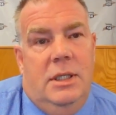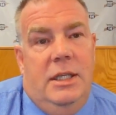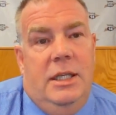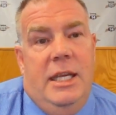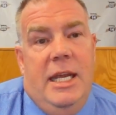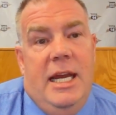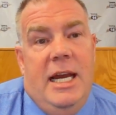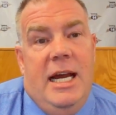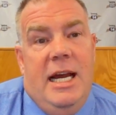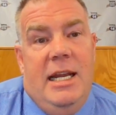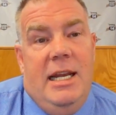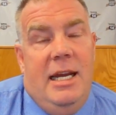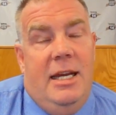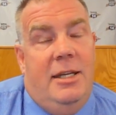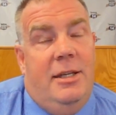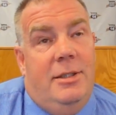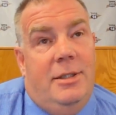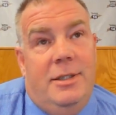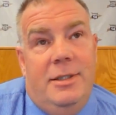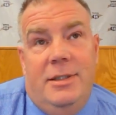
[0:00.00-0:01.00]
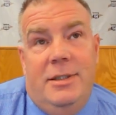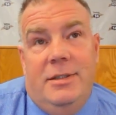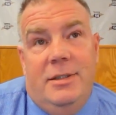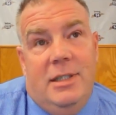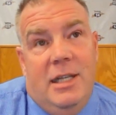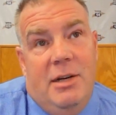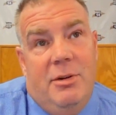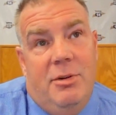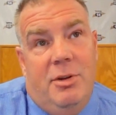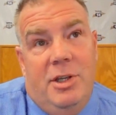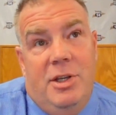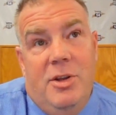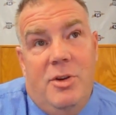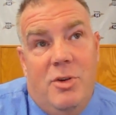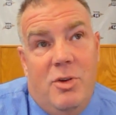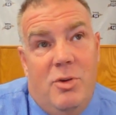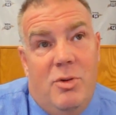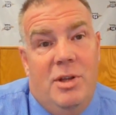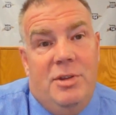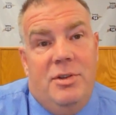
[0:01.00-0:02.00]
Yeah, I really don't
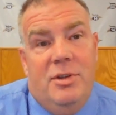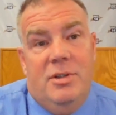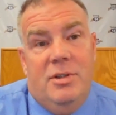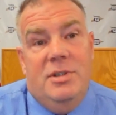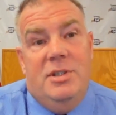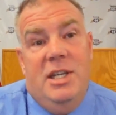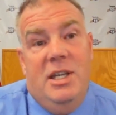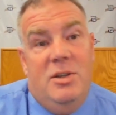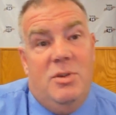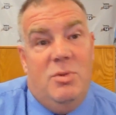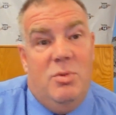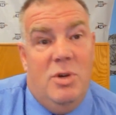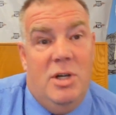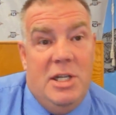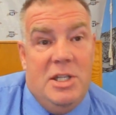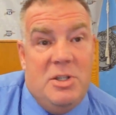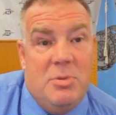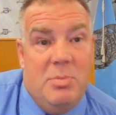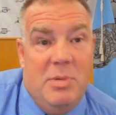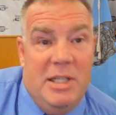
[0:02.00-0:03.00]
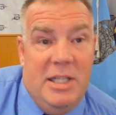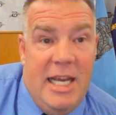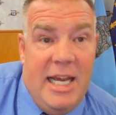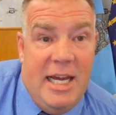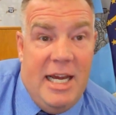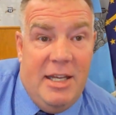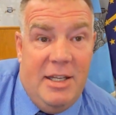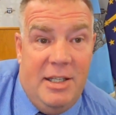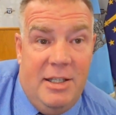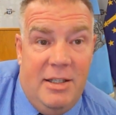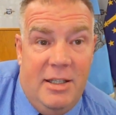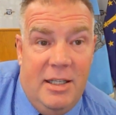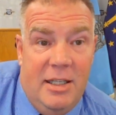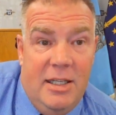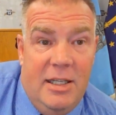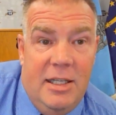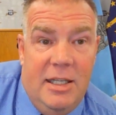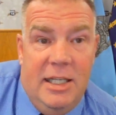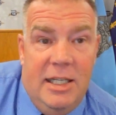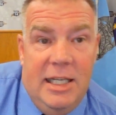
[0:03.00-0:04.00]
know what their intent was, but yeah,
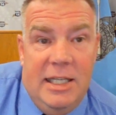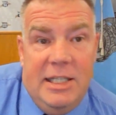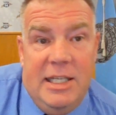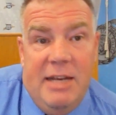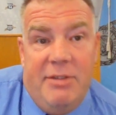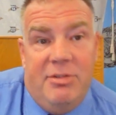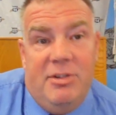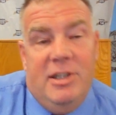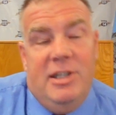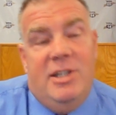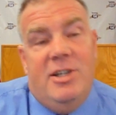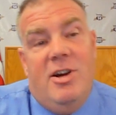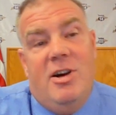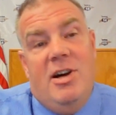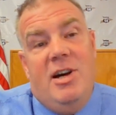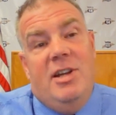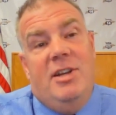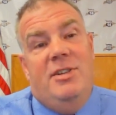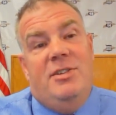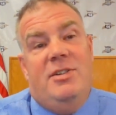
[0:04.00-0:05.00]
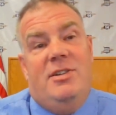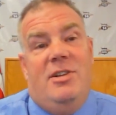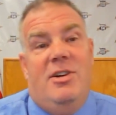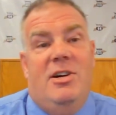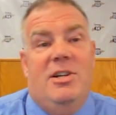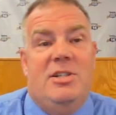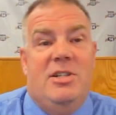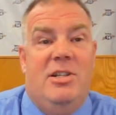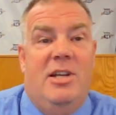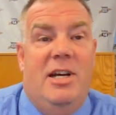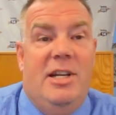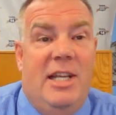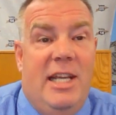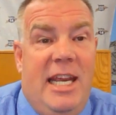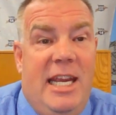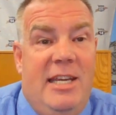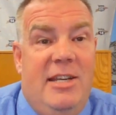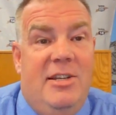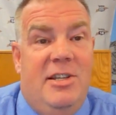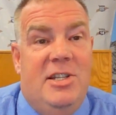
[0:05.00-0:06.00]
it definitely caused a lot of
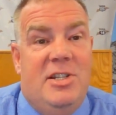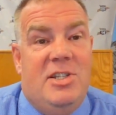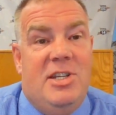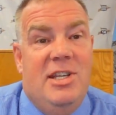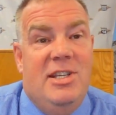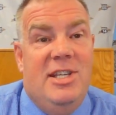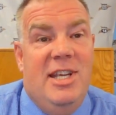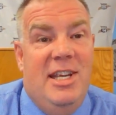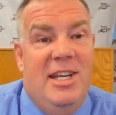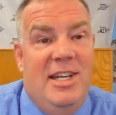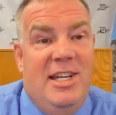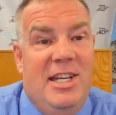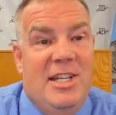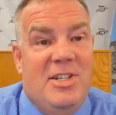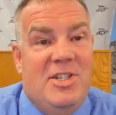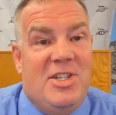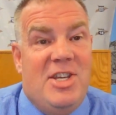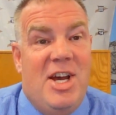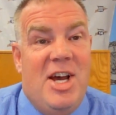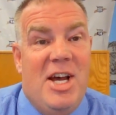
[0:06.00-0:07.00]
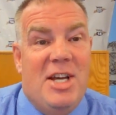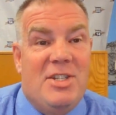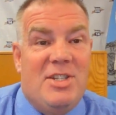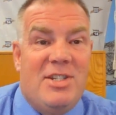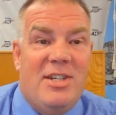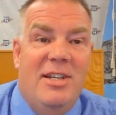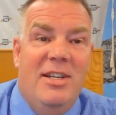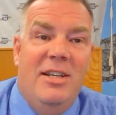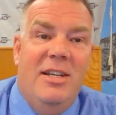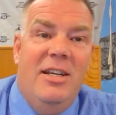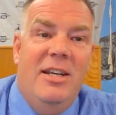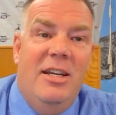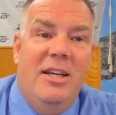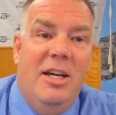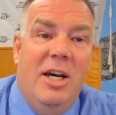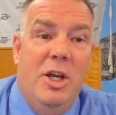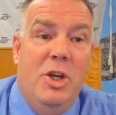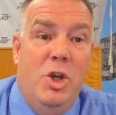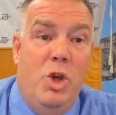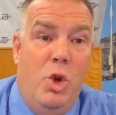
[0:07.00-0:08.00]
hate and discontent against us
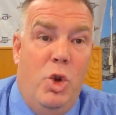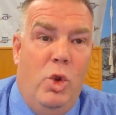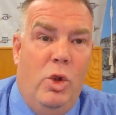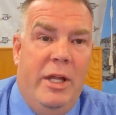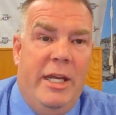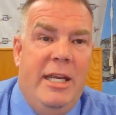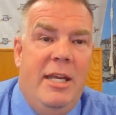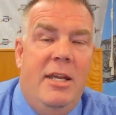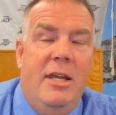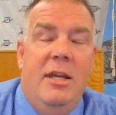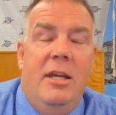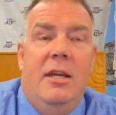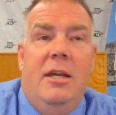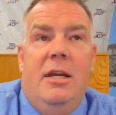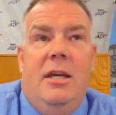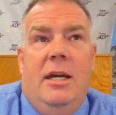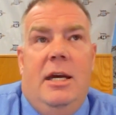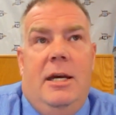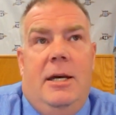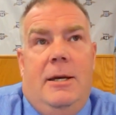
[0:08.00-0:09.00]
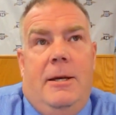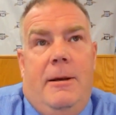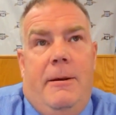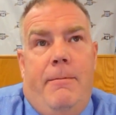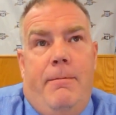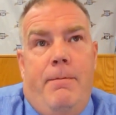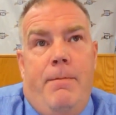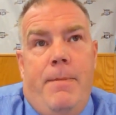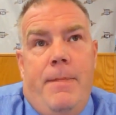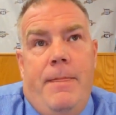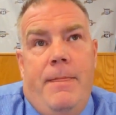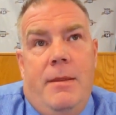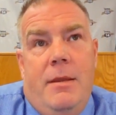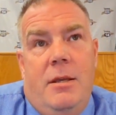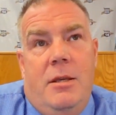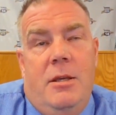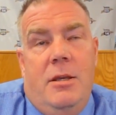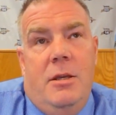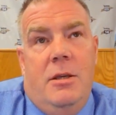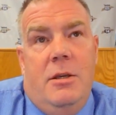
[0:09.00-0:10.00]
unduly. But
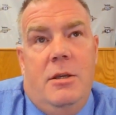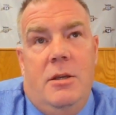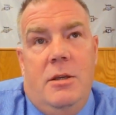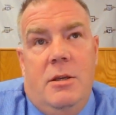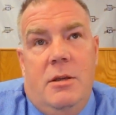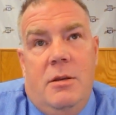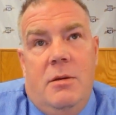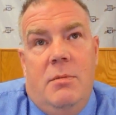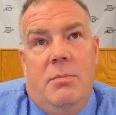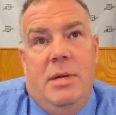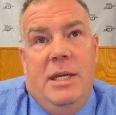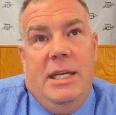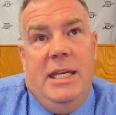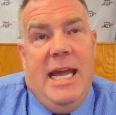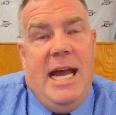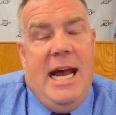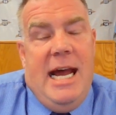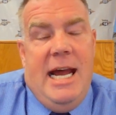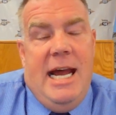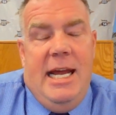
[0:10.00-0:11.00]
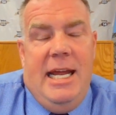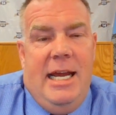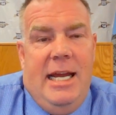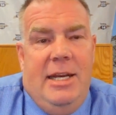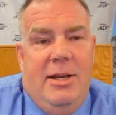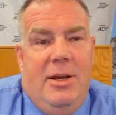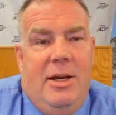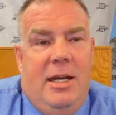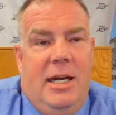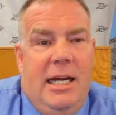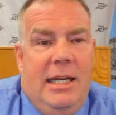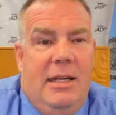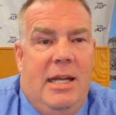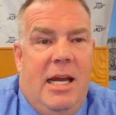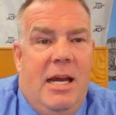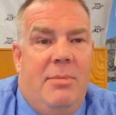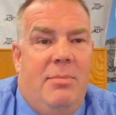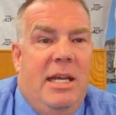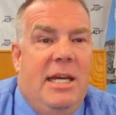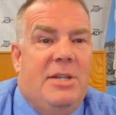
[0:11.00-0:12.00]
yeah,
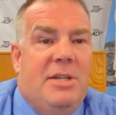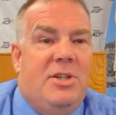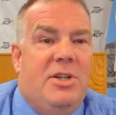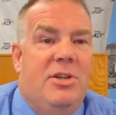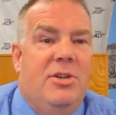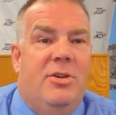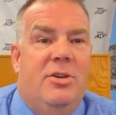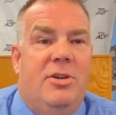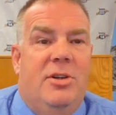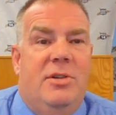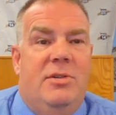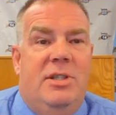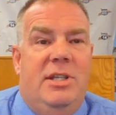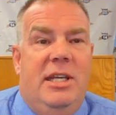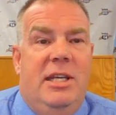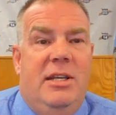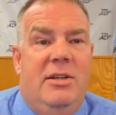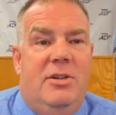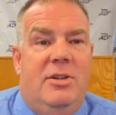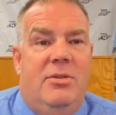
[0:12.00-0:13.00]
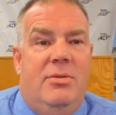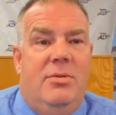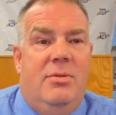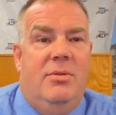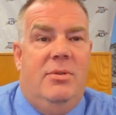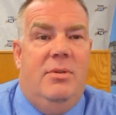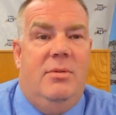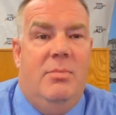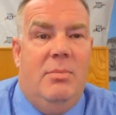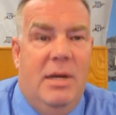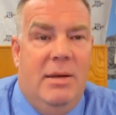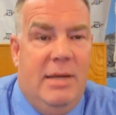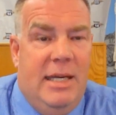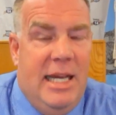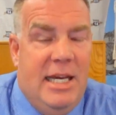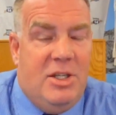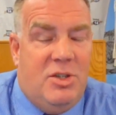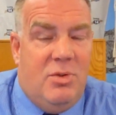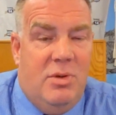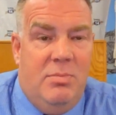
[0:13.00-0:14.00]
I'm guessing their intent, my
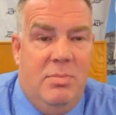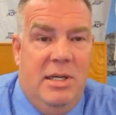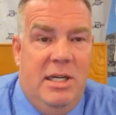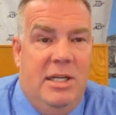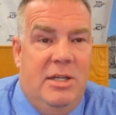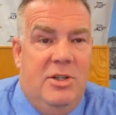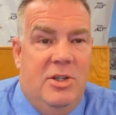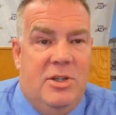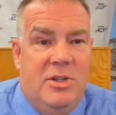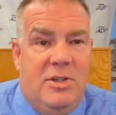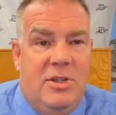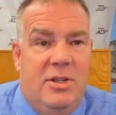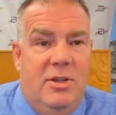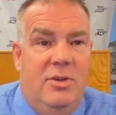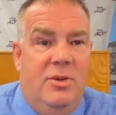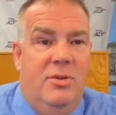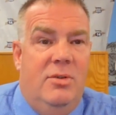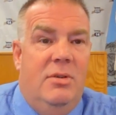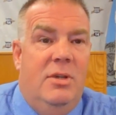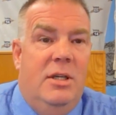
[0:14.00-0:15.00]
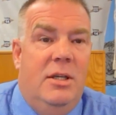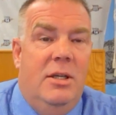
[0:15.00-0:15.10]
guess would be just to